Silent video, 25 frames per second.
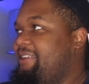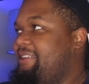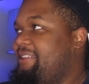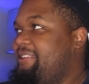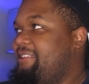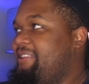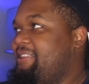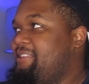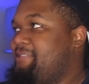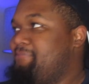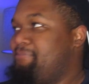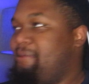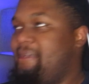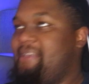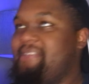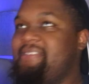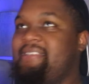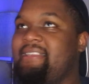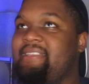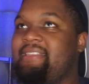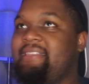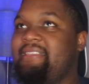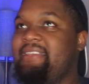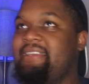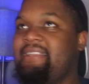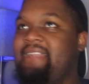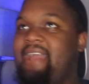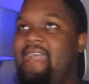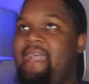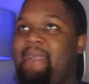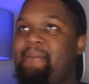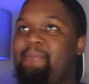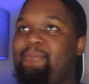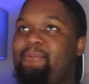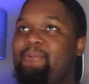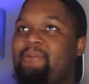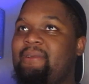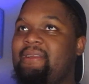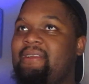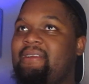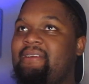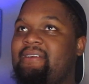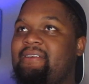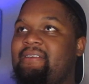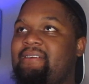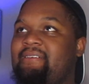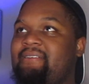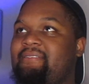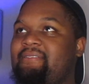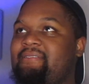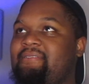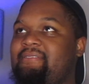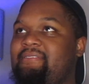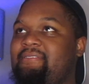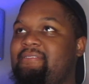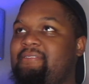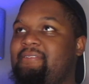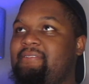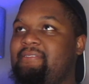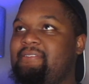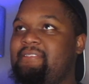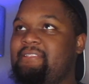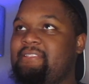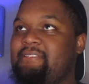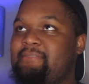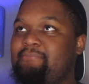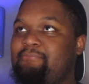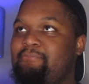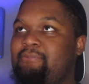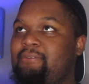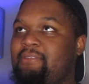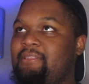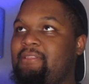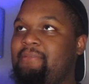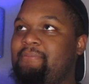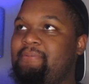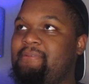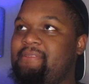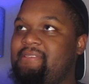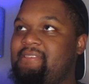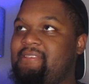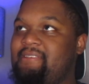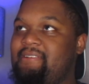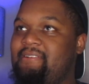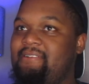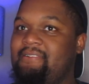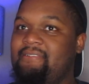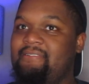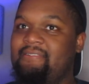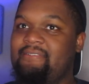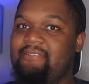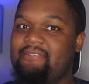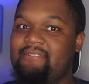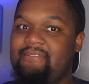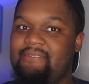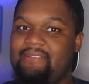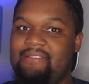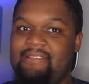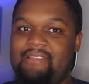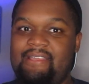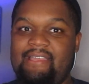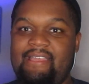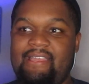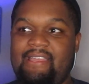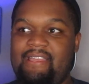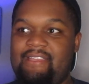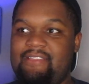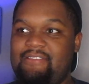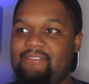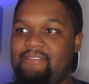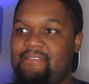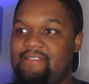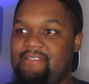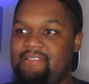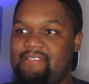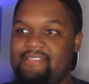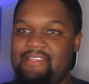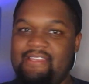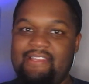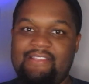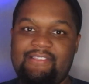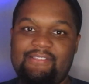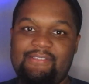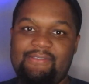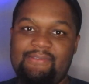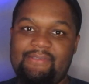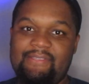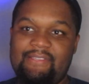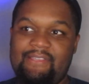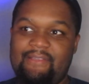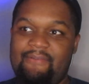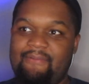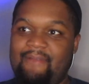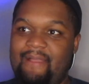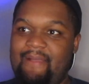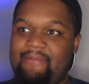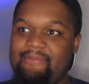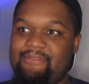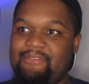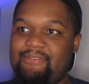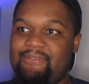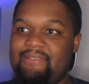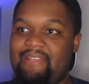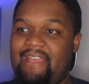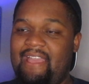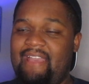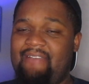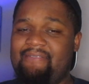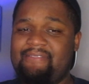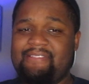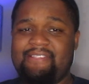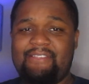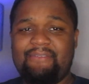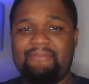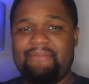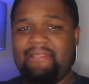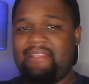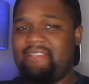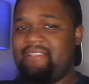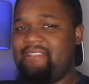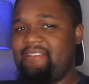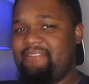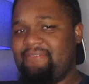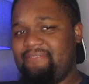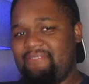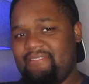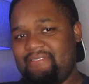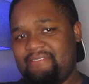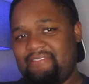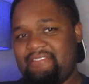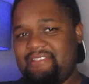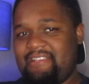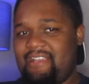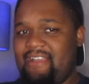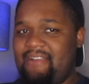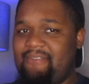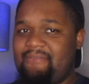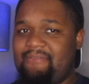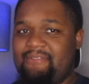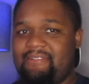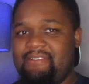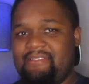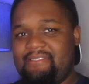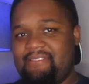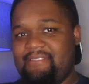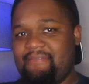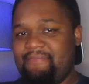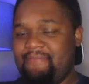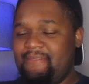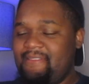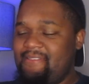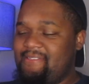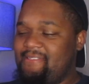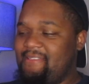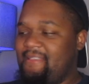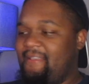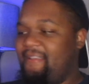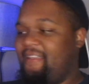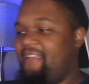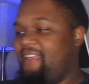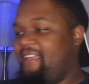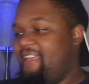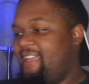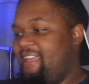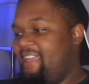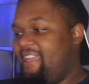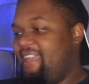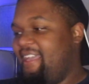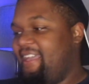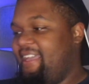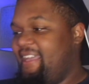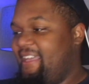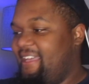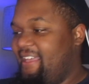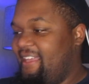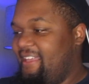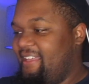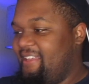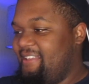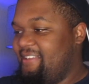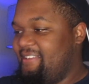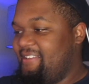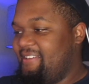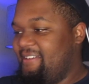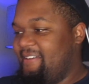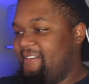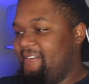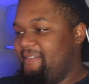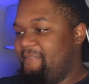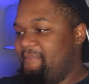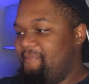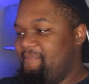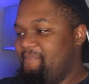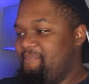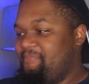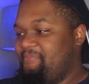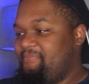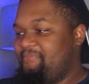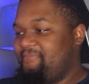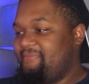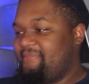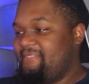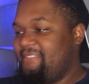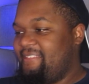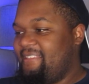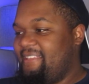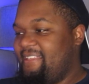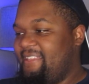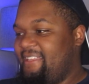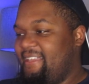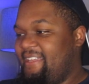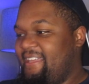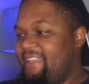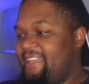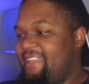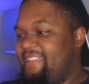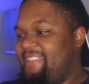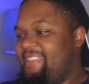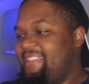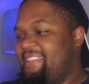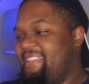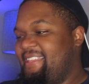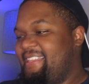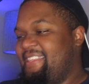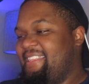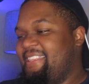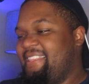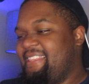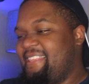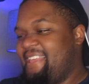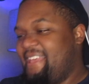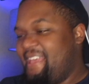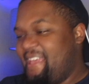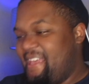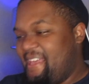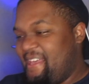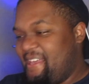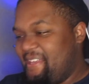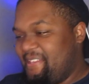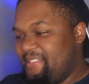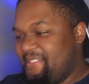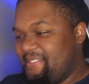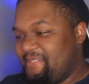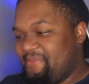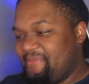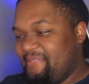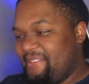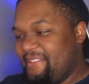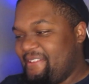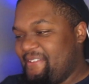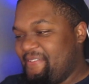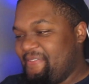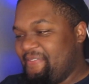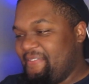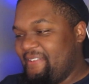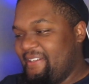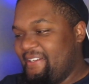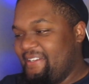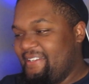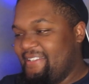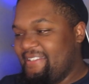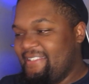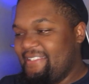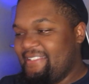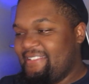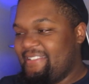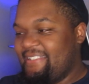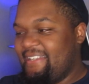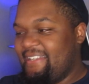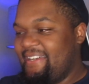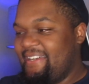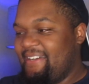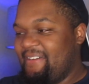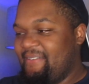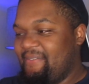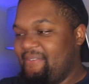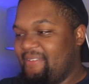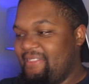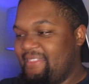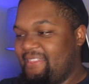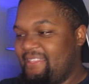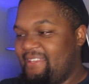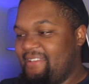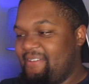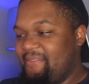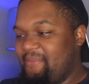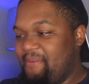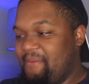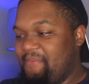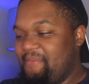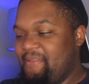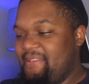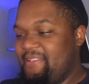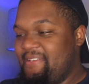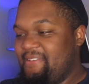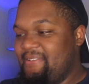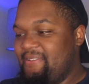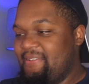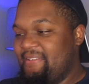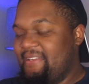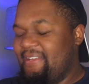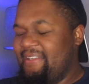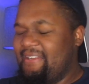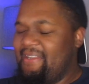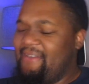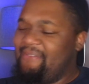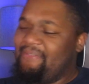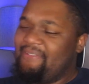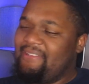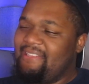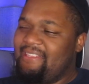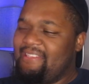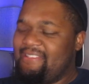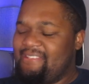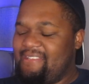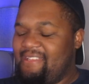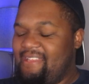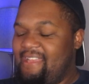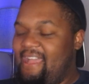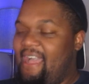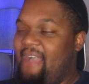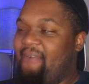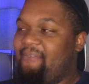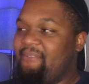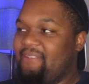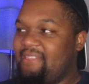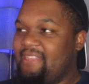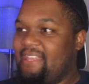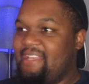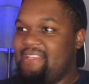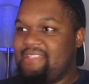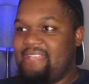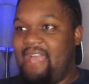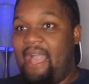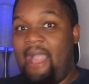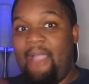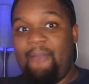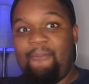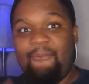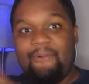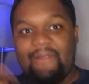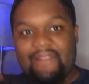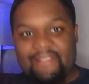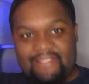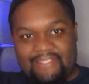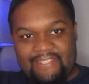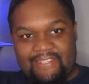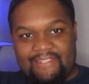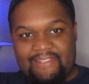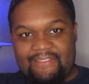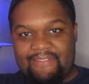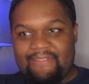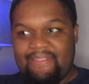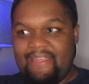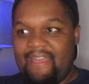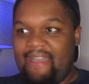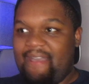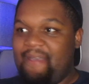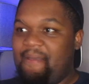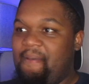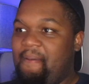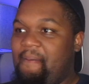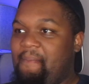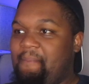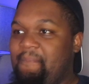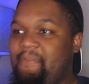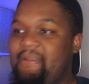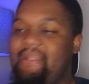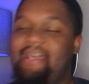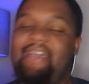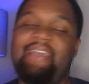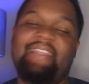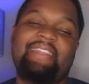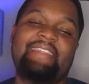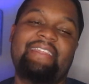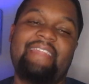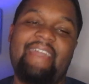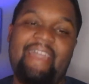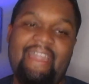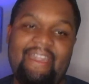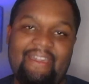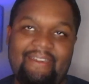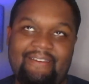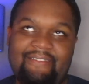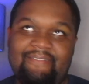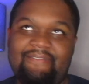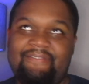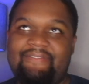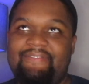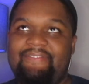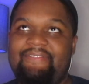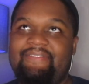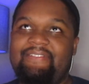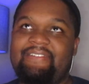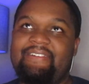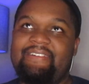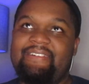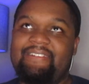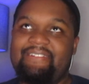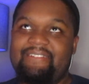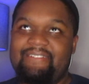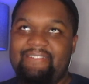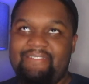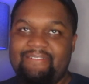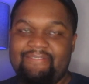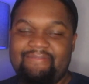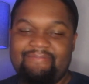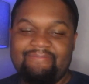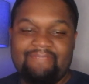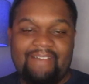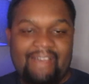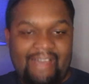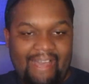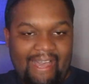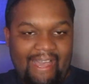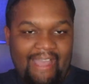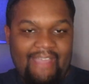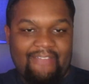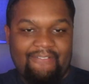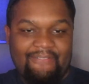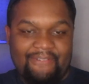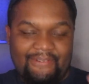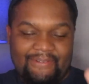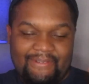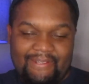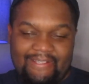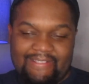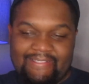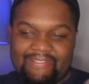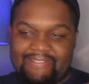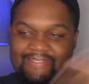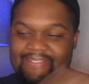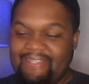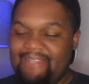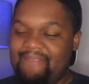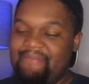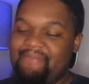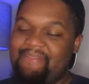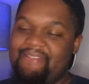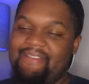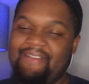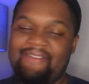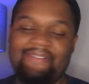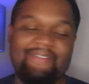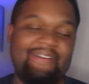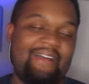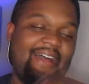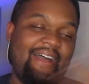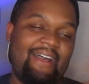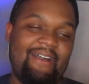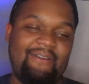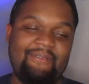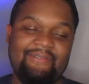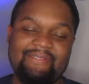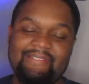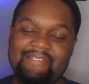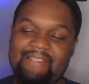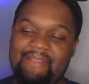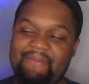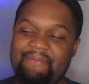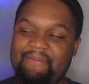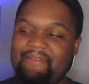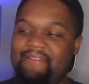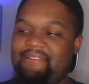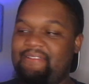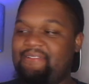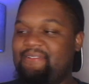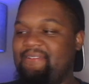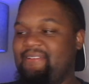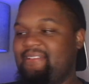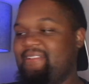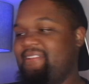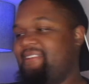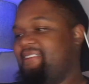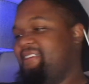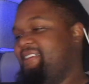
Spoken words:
It's basically an app where you just pull up a song and you can sing to it, you can rap to it, and they have so many different genres of music. And it was pretty fun with me doing that. And I realized I wanted to do that, but I didn't have an iPhone at the time, so I wasn't able to do it.